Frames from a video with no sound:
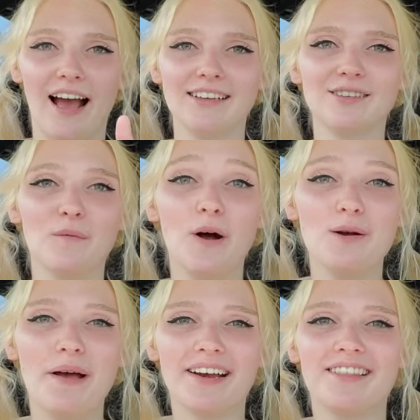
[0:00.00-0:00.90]
guys, welcome
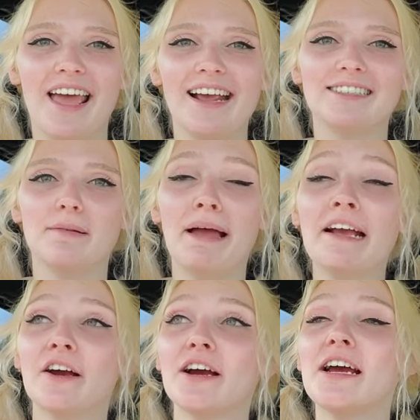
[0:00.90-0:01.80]
back to the Angsty
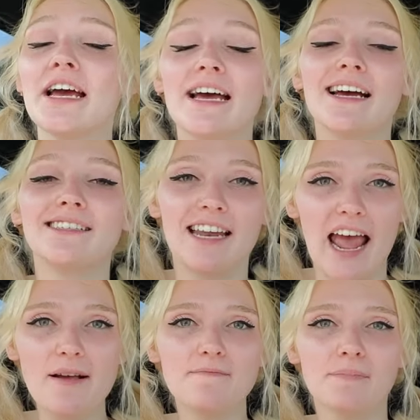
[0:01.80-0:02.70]
Baker.
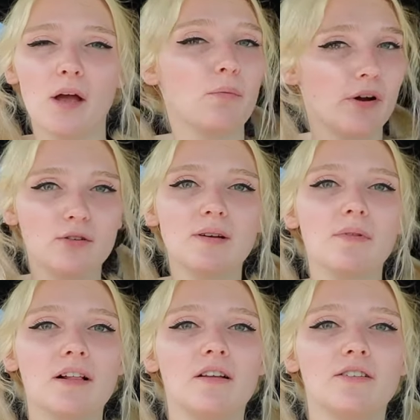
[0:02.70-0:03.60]
Today, we're gonna do
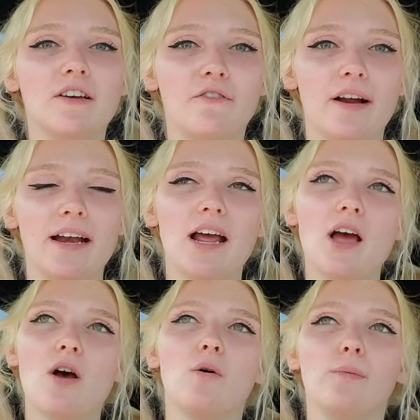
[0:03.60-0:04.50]
something a little different.
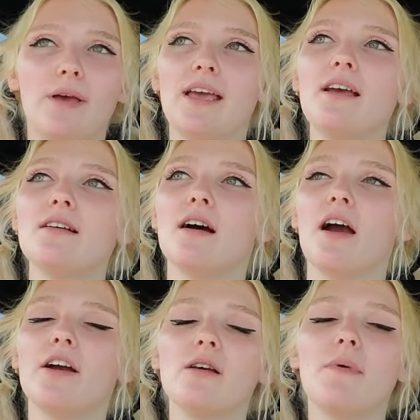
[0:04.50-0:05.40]
We
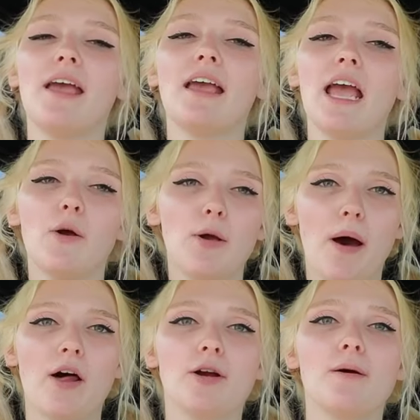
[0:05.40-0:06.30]
are gonna make Harry
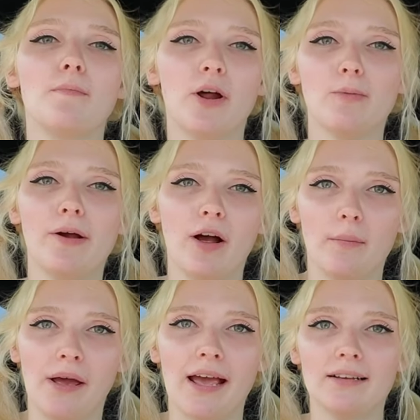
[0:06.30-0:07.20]
Potter butterbeer
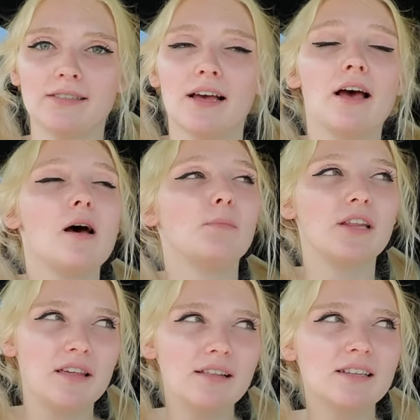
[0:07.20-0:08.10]
cupcakes. But the
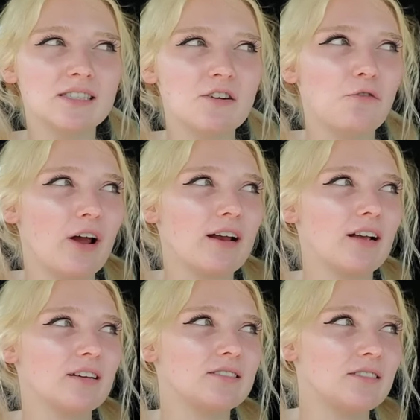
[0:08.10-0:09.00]
thing that's different,
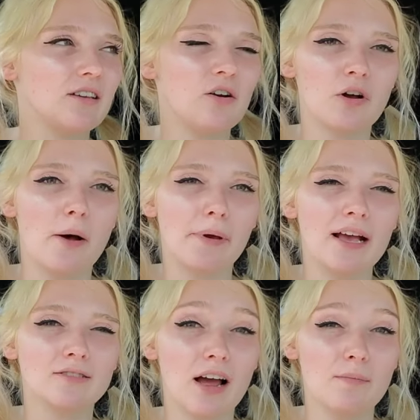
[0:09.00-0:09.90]
because you know,
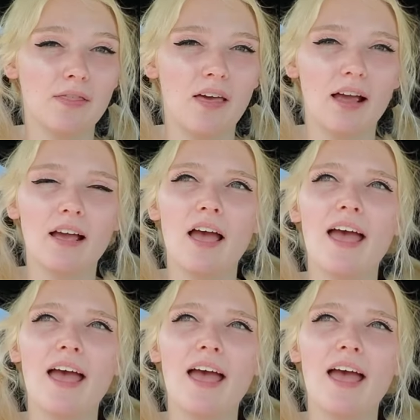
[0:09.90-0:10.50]
cupcakes are kind of my thing,